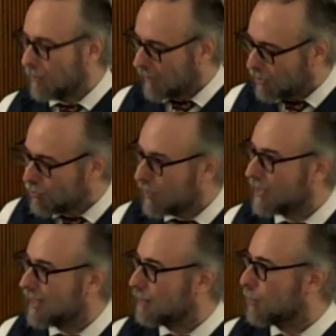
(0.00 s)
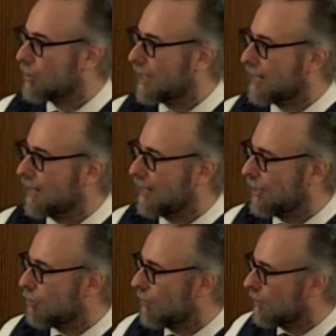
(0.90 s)
interested in protecting
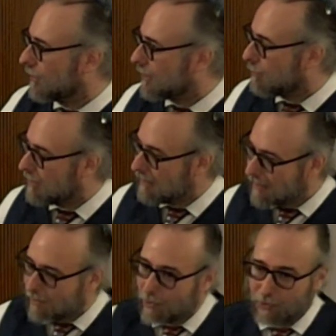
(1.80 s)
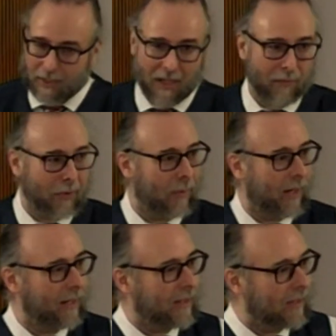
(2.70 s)
Israel's political sovereign
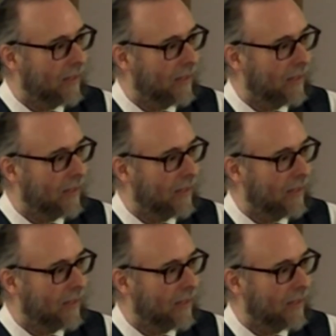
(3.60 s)
rights,